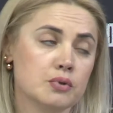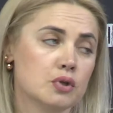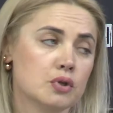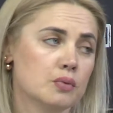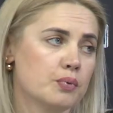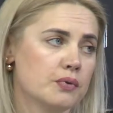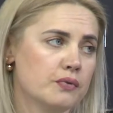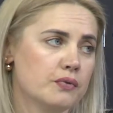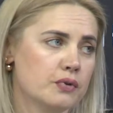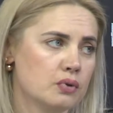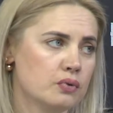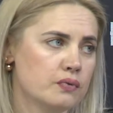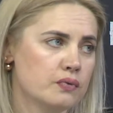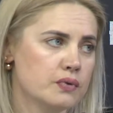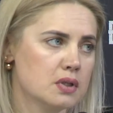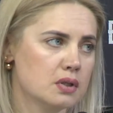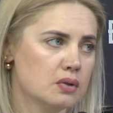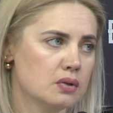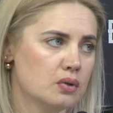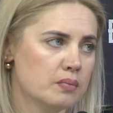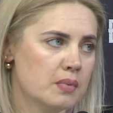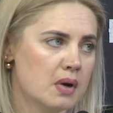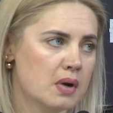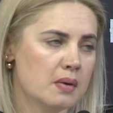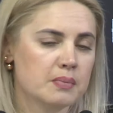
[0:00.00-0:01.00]
his
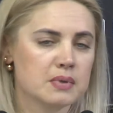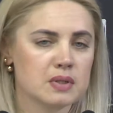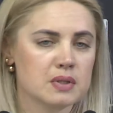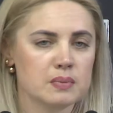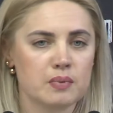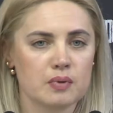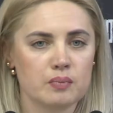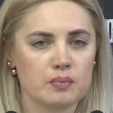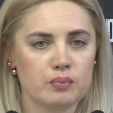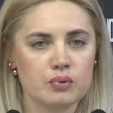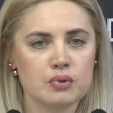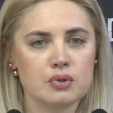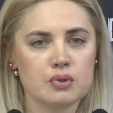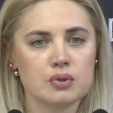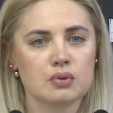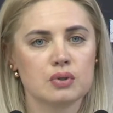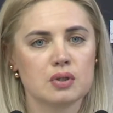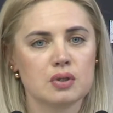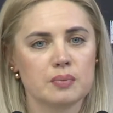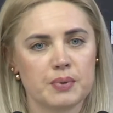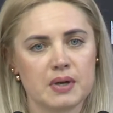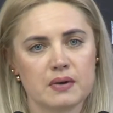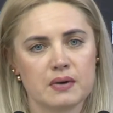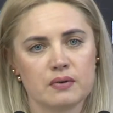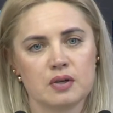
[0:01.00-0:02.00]
grandmother
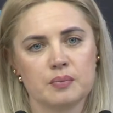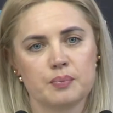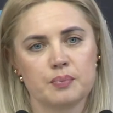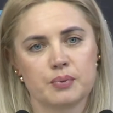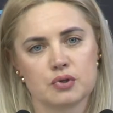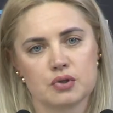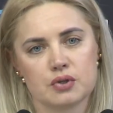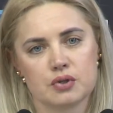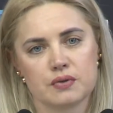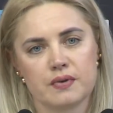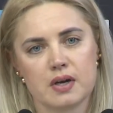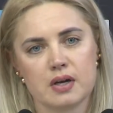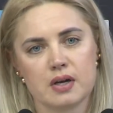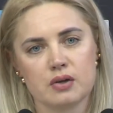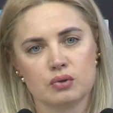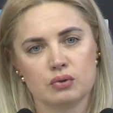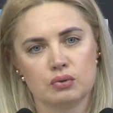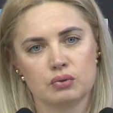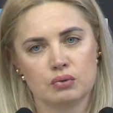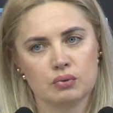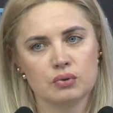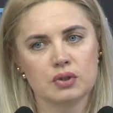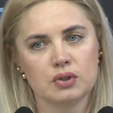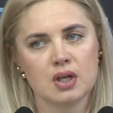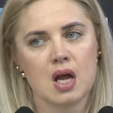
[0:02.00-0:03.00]
moved to Odessa.
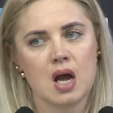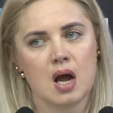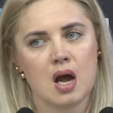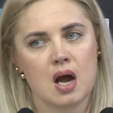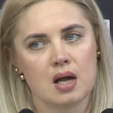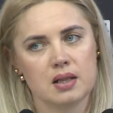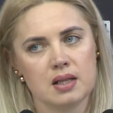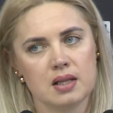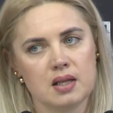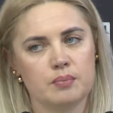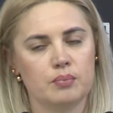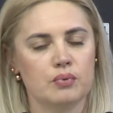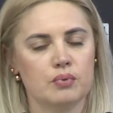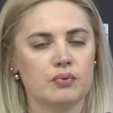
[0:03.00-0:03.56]
They rent